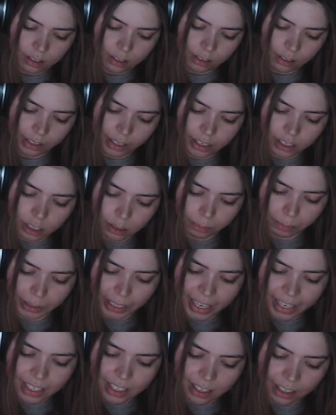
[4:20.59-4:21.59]
There's a
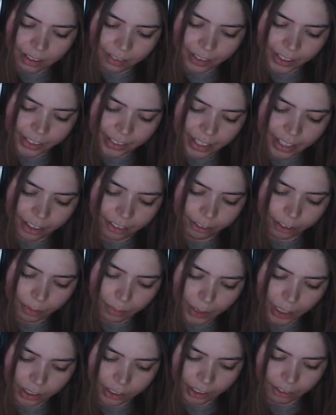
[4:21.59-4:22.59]
plastic one there
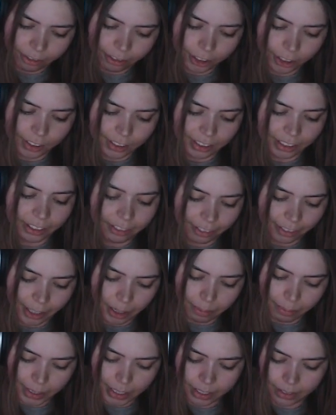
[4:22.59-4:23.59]
from all our food
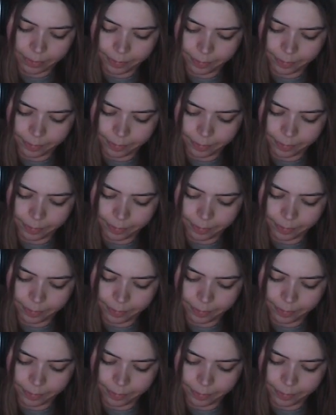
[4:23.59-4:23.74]
delivery, but.